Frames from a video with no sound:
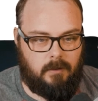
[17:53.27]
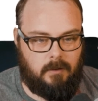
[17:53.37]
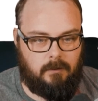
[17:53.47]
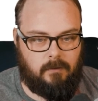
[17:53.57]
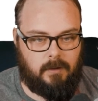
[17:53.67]

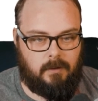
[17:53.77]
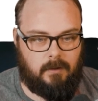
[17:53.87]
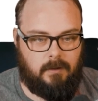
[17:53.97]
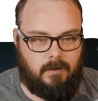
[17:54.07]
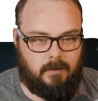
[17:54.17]
So then
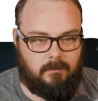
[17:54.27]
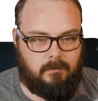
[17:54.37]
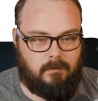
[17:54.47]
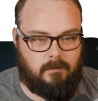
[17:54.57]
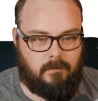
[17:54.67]
click
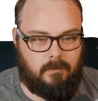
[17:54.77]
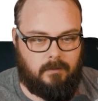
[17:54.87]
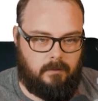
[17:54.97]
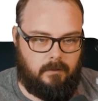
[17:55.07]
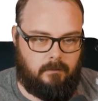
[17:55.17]
Next,
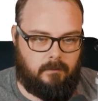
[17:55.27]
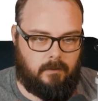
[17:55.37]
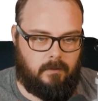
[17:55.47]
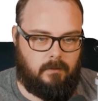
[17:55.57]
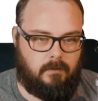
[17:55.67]

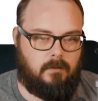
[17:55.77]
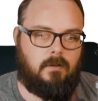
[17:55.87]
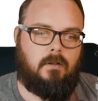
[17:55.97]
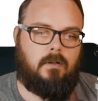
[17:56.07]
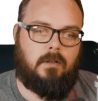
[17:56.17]
Install,
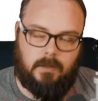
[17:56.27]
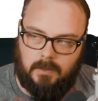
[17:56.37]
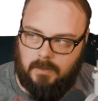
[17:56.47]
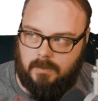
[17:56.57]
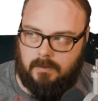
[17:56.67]

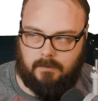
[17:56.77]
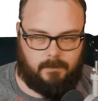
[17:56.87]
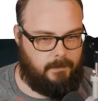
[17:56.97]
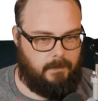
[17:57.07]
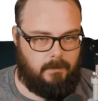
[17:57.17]

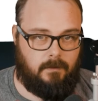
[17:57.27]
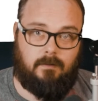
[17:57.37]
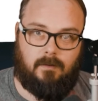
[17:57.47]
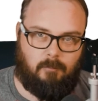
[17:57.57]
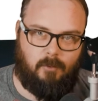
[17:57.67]
and
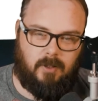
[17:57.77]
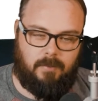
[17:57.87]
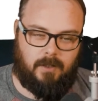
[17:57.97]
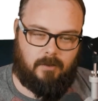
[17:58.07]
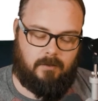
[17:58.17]
I'll be right
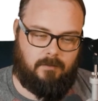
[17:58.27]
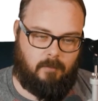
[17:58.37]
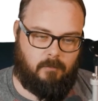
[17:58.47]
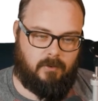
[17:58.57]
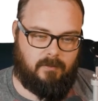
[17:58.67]
back because
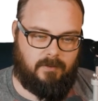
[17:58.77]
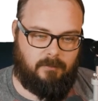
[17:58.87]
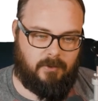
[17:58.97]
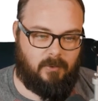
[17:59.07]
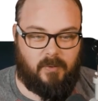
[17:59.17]
I'm currently
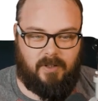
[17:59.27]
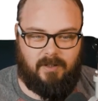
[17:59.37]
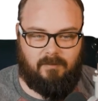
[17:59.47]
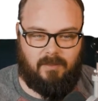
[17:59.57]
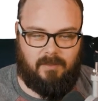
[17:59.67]

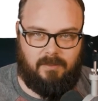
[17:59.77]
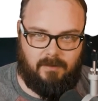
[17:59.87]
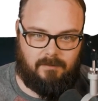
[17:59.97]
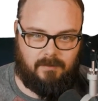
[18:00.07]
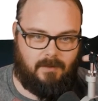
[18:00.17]
recording
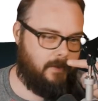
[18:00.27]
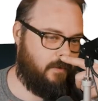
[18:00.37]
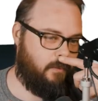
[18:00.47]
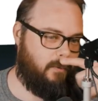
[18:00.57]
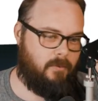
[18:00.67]
this
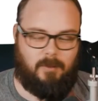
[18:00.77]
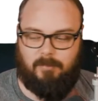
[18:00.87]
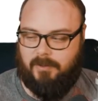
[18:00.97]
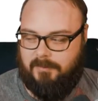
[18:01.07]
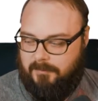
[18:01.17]
audio with
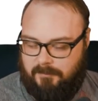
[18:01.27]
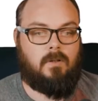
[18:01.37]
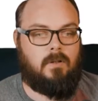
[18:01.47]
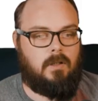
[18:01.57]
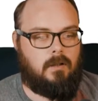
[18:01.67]
REAPER.
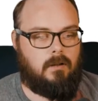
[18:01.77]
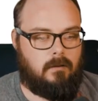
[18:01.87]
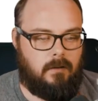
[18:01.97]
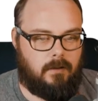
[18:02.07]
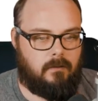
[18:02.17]
All
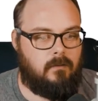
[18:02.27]
right.